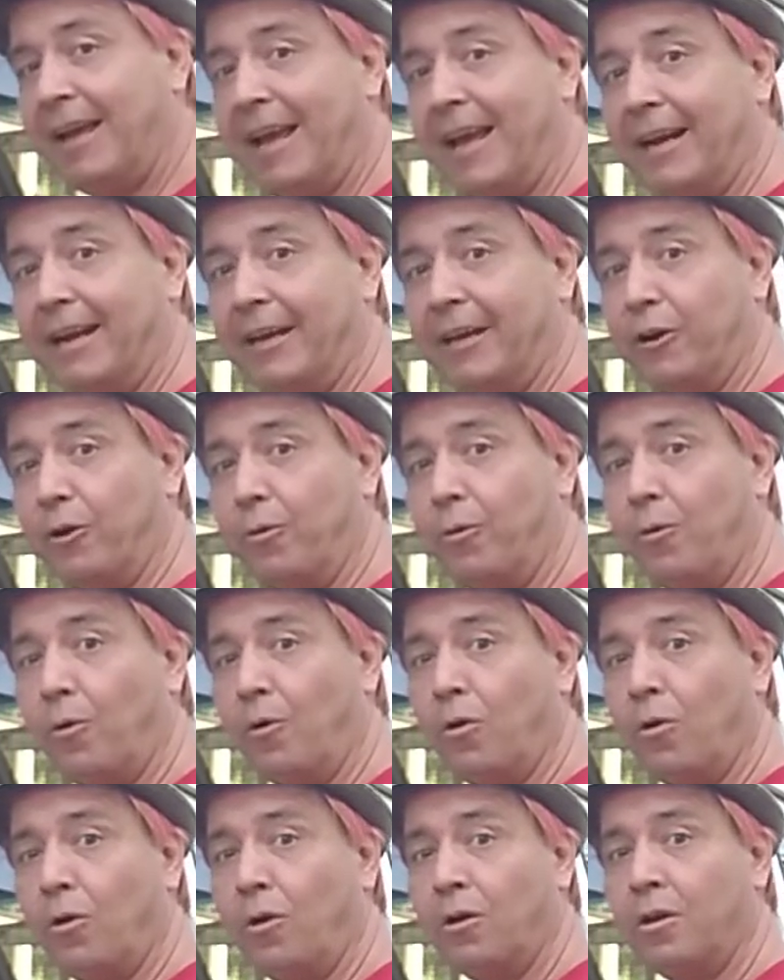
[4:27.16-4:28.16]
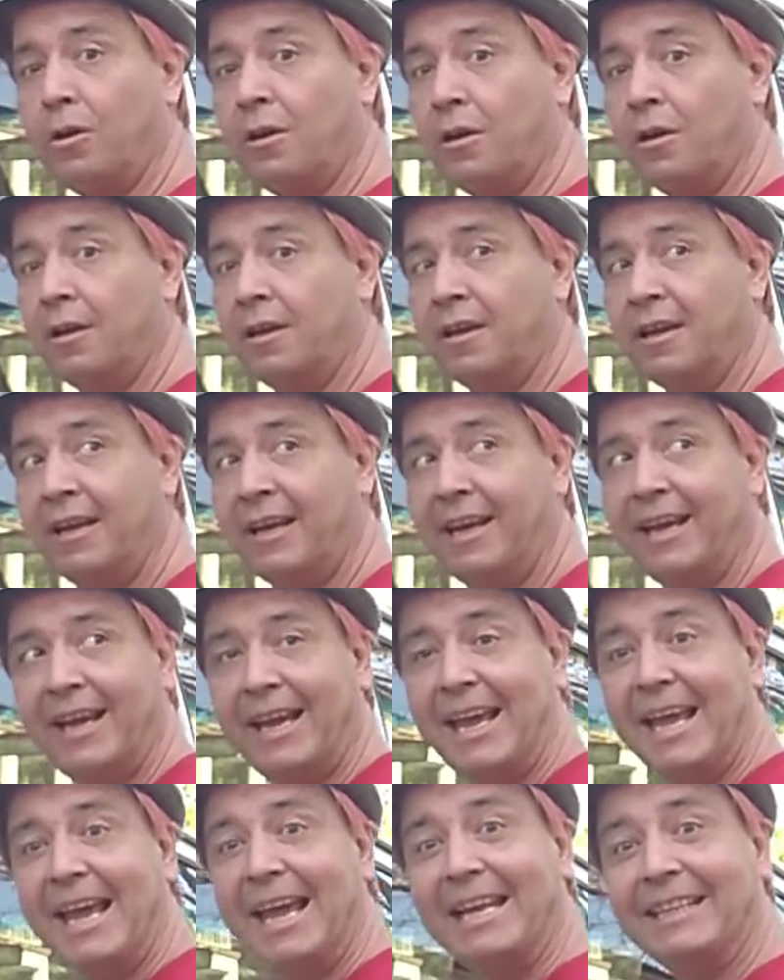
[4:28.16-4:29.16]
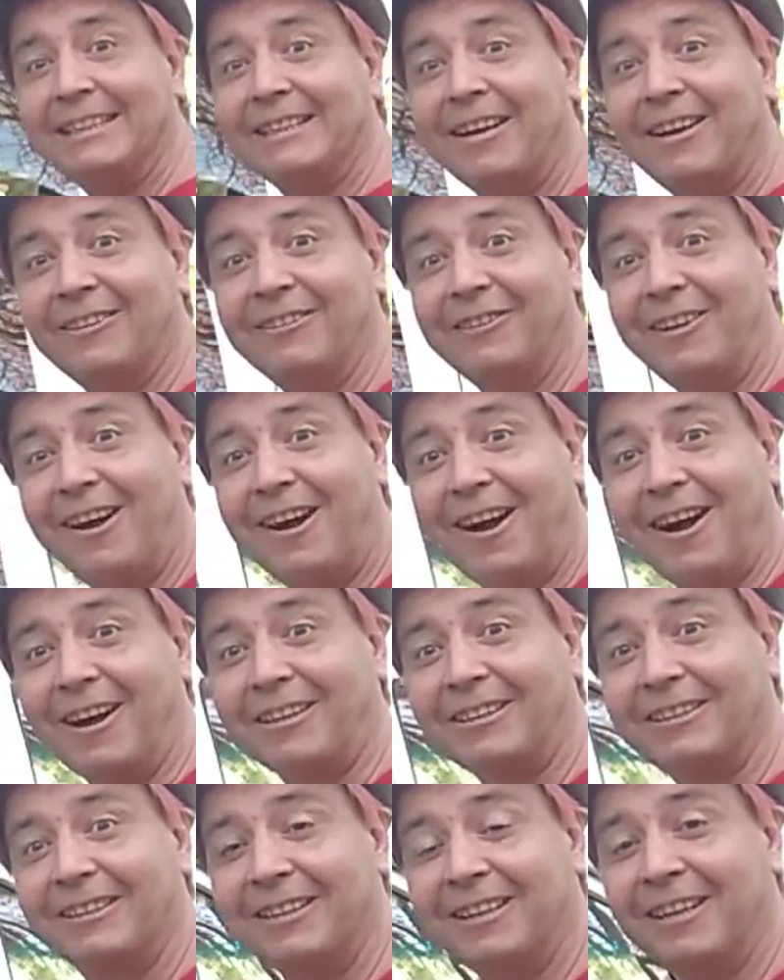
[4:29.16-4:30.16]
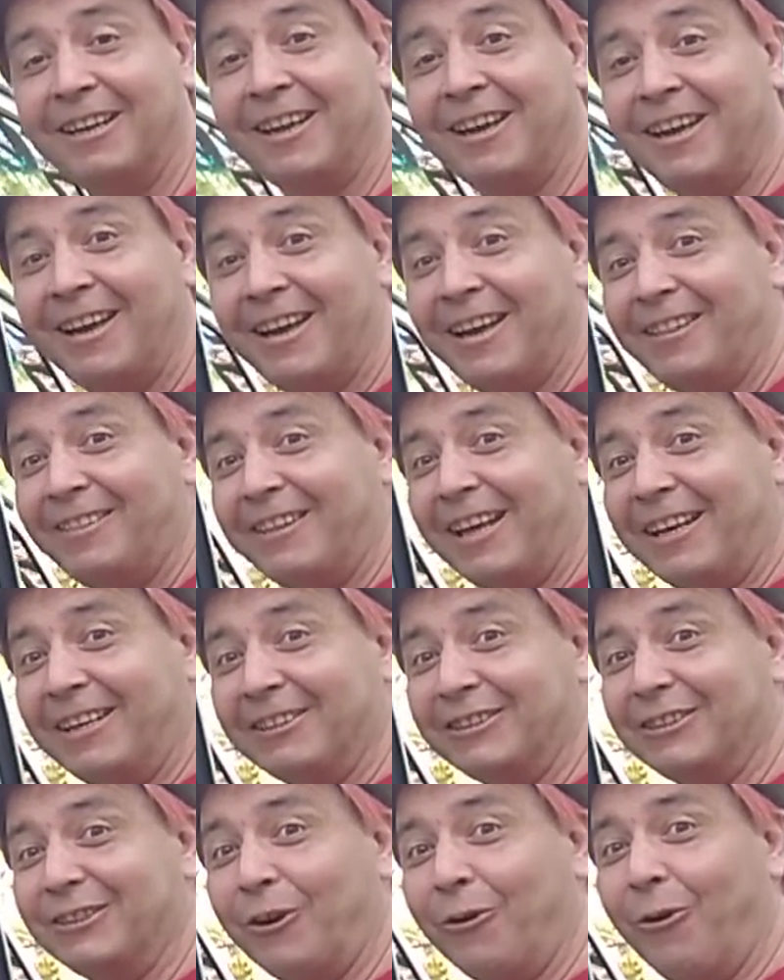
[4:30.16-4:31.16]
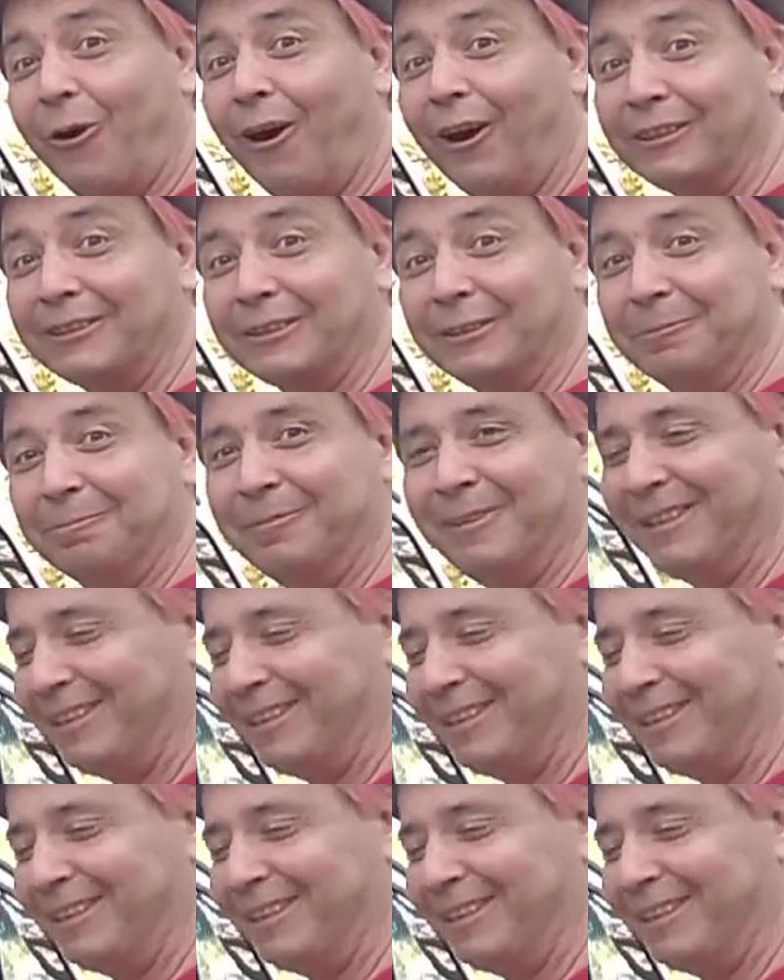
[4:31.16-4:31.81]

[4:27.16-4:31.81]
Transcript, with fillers: and I go, it's unlocked. That is so awesome.